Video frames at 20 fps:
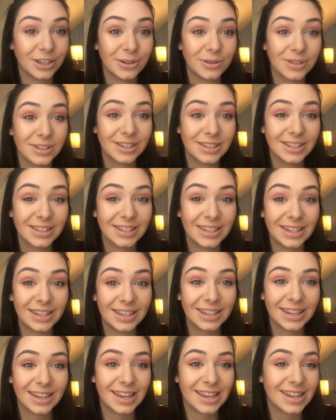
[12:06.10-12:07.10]
you can
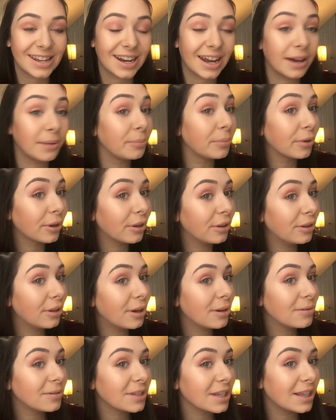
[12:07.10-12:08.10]
see it up
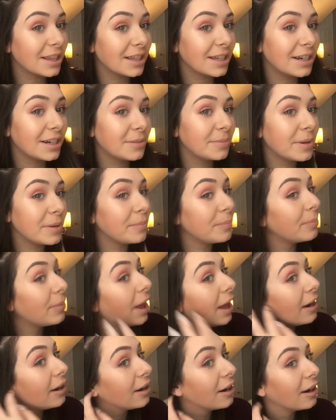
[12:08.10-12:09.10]
close a little bit
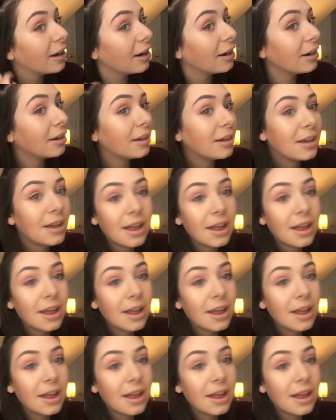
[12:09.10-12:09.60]
better.